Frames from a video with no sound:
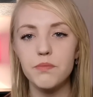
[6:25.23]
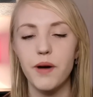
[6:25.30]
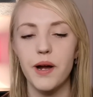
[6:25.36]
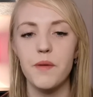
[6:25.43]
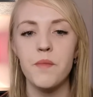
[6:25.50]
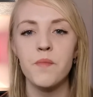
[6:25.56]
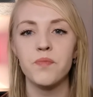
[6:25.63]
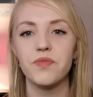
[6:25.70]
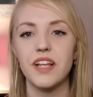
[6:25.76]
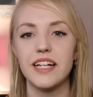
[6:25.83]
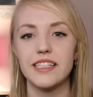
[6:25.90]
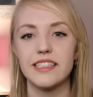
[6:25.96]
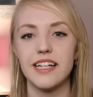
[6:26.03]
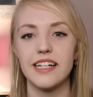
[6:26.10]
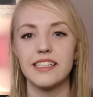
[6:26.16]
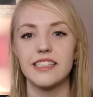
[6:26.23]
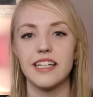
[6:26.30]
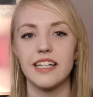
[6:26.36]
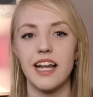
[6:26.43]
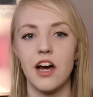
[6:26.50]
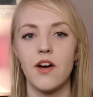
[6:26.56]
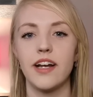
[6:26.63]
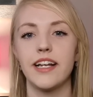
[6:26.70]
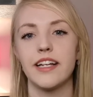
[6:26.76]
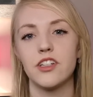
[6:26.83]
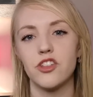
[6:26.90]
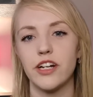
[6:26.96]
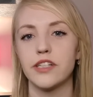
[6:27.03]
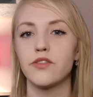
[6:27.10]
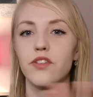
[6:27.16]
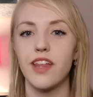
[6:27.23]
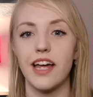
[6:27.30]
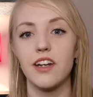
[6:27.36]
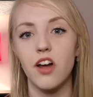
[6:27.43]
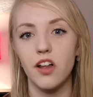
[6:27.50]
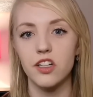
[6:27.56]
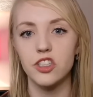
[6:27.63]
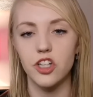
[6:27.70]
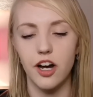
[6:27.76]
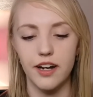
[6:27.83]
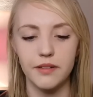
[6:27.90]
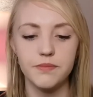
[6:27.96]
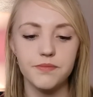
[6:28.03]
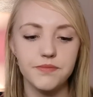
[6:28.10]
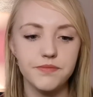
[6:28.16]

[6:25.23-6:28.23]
but it's nice that now I can transfer that knowledge on.